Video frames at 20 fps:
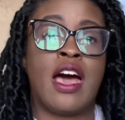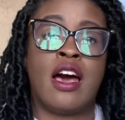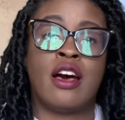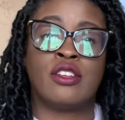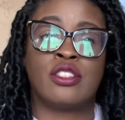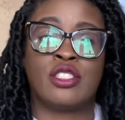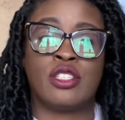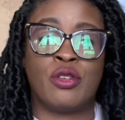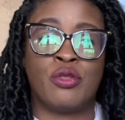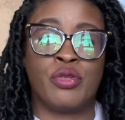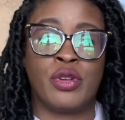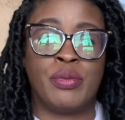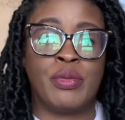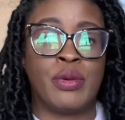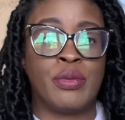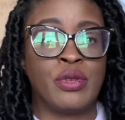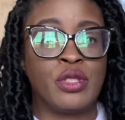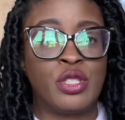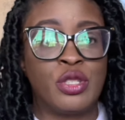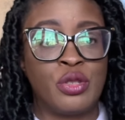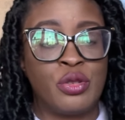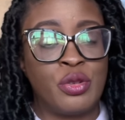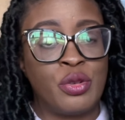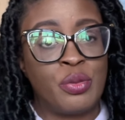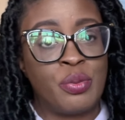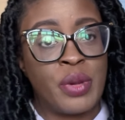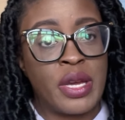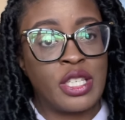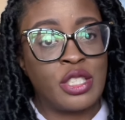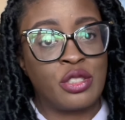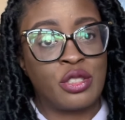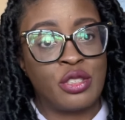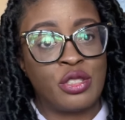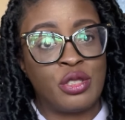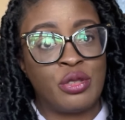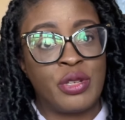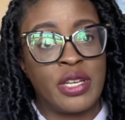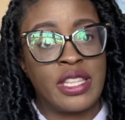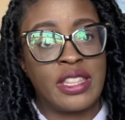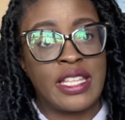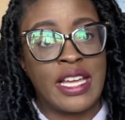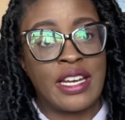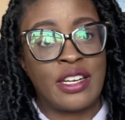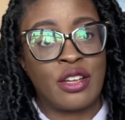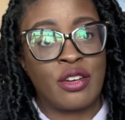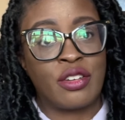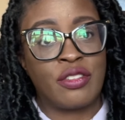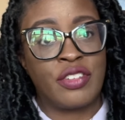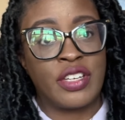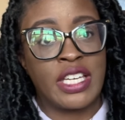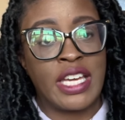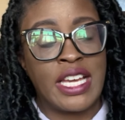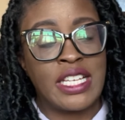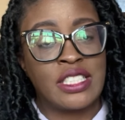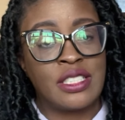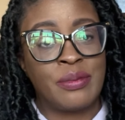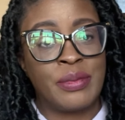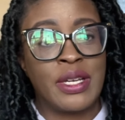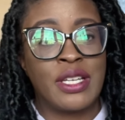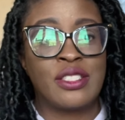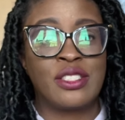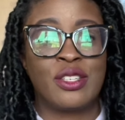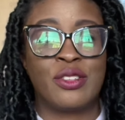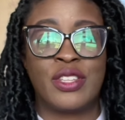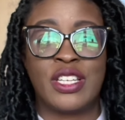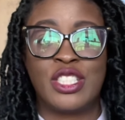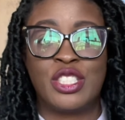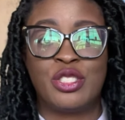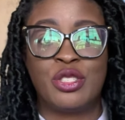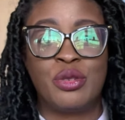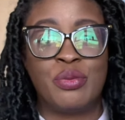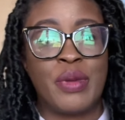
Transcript: Also, remember to make sure you hit that notification bell so that you